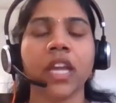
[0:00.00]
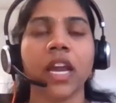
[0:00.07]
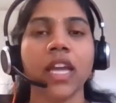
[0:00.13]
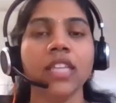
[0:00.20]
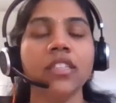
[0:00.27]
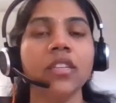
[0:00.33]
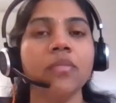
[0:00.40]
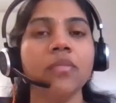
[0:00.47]

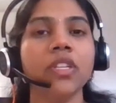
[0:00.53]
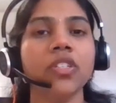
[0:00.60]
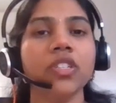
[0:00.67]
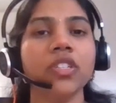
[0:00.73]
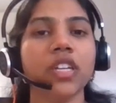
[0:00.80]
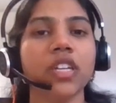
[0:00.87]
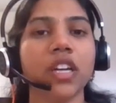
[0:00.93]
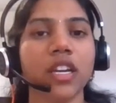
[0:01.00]
As I
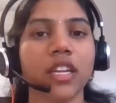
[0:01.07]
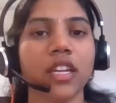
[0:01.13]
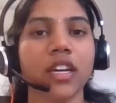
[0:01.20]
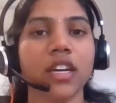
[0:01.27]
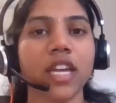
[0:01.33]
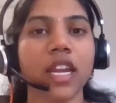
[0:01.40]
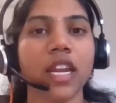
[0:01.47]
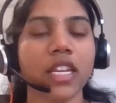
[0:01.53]
mentioned
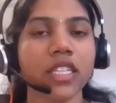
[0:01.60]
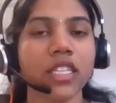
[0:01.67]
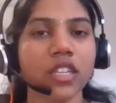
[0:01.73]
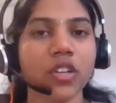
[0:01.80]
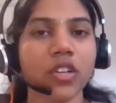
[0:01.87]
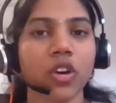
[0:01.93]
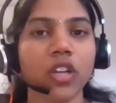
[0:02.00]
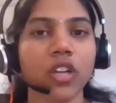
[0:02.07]
earlier,
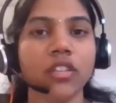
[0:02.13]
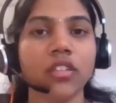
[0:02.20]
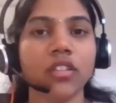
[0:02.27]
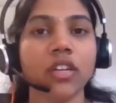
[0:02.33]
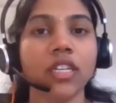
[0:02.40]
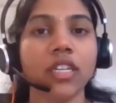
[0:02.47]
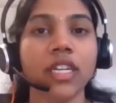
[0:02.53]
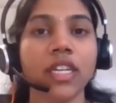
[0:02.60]
LIC got
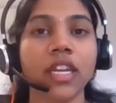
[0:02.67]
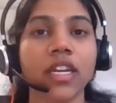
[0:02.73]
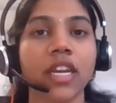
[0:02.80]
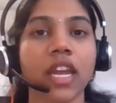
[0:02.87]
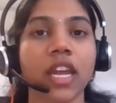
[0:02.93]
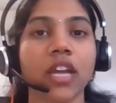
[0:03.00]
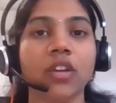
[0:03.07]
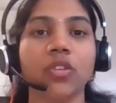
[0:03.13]

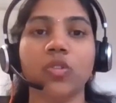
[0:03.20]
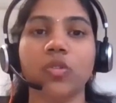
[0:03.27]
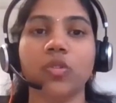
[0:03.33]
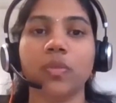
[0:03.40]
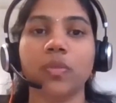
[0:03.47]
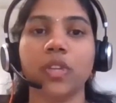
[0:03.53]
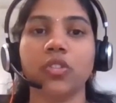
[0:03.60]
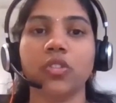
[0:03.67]
39 lakh crore
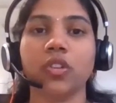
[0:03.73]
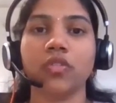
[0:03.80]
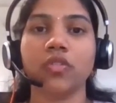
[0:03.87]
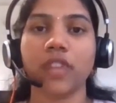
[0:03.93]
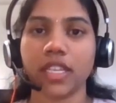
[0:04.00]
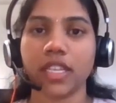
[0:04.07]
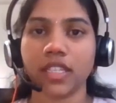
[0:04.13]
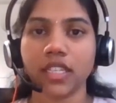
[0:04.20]
rupees of
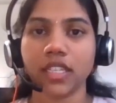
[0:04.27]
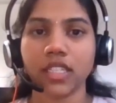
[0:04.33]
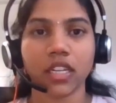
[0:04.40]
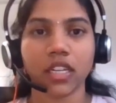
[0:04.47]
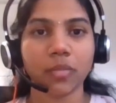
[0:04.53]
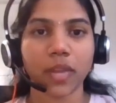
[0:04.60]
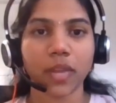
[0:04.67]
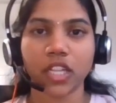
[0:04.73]
assets
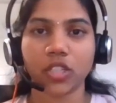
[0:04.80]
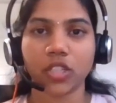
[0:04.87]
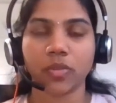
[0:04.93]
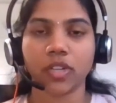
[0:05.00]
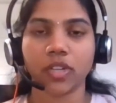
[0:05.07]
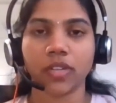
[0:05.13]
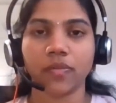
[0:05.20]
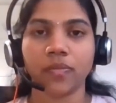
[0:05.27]
under
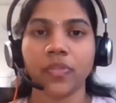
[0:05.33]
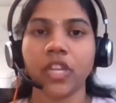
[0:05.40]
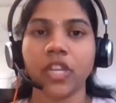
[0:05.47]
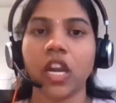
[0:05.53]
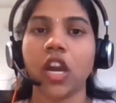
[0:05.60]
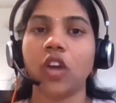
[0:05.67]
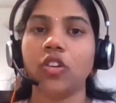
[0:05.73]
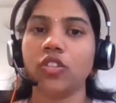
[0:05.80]
management,
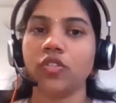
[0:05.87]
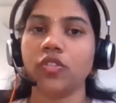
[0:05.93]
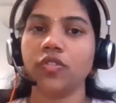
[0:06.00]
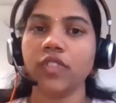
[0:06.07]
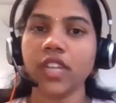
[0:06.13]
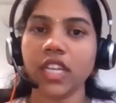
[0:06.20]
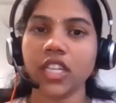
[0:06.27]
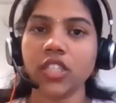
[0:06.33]
out of
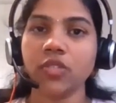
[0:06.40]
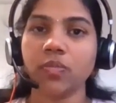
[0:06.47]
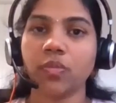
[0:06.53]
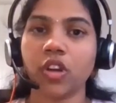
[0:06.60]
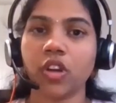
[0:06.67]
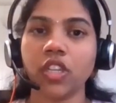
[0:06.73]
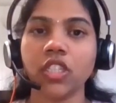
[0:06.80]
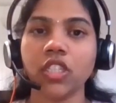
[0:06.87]
which
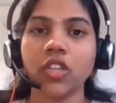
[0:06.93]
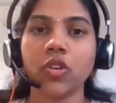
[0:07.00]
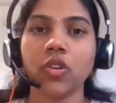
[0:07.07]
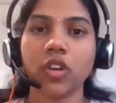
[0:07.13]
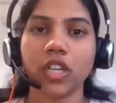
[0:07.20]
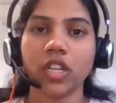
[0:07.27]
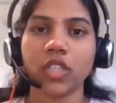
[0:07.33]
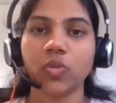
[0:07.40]

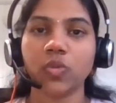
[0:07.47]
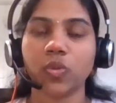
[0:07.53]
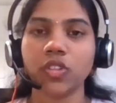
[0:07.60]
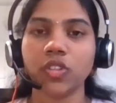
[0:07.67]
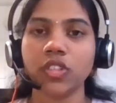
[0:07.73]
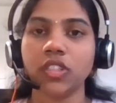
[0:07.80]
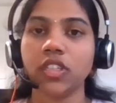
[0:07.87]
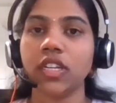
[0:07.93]
policyholders
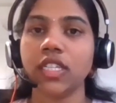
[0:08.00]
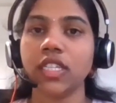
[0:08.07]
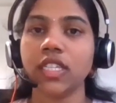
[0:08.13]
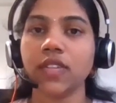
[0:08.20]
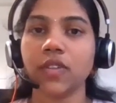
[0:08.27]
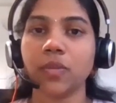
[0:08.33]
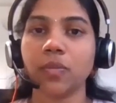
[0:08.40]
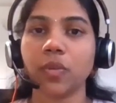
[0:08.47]
owns
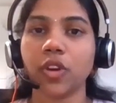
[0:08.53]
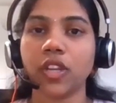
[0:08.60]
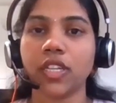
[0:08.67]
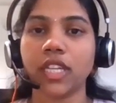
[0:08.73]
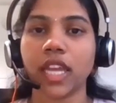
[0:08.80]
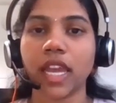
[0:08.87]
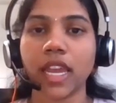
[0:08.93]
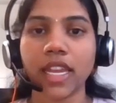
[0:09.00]

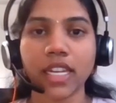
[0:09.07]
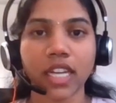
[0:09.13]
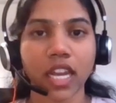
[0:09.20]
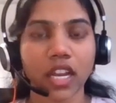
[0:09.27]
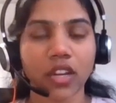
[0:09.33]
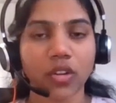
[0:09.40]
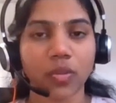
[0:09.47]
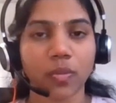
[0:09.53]
37.8
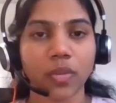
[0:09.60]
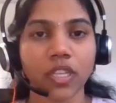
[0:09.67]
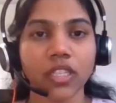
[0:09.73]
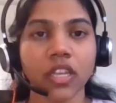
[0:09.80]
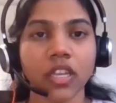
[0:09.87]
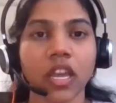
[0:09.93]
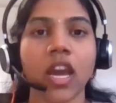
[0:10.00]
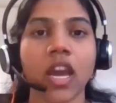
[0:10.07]
lakh
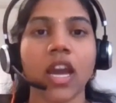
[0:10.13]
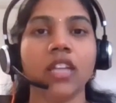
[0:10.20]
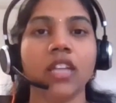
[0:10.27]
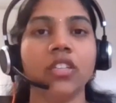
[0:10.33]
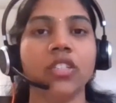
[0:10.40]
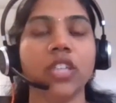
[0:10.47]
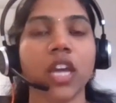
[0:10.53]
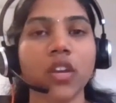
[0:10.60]
rupees
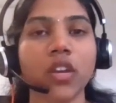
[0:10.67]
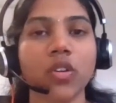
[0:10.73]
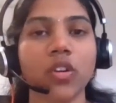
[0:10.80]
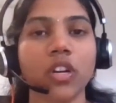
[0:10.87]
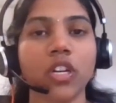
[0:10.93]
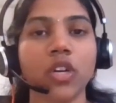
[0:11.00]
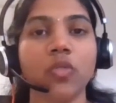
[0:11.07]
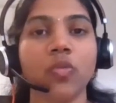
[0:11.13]
and
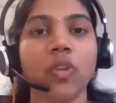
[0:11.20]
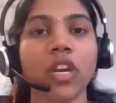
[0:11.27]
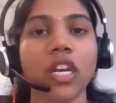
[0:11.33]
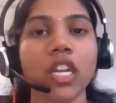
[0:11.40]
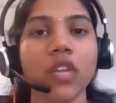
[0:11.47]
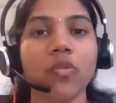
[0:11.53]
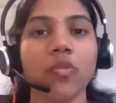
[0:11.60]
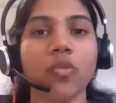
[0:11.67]
shareholder
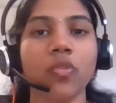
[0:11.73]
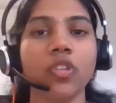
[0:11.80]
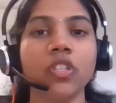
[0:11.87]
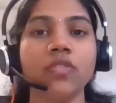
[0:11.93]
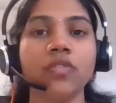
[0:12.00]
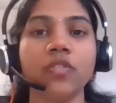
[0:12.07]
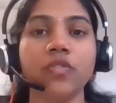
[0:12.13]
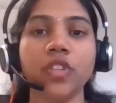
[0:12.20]
only
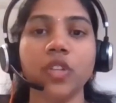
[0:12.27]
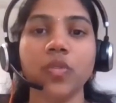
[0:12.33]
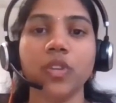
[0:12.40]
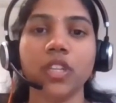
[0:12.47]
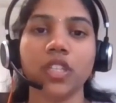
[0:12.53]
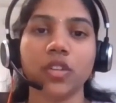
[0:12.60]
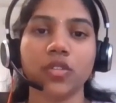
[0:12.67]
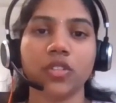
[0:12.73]
owns
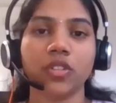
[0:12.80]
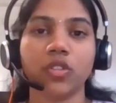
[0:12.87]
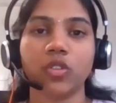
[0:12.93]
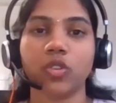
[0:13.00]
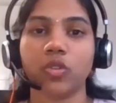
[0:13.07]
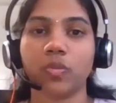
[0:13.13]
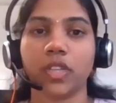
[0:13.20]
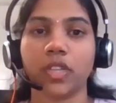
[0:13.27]
51,000
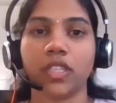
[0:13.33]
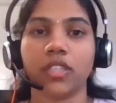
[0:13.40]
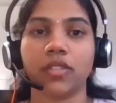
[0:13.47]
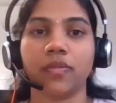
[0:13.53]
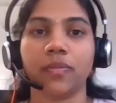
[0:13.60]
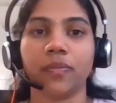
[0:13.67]
crore rupees.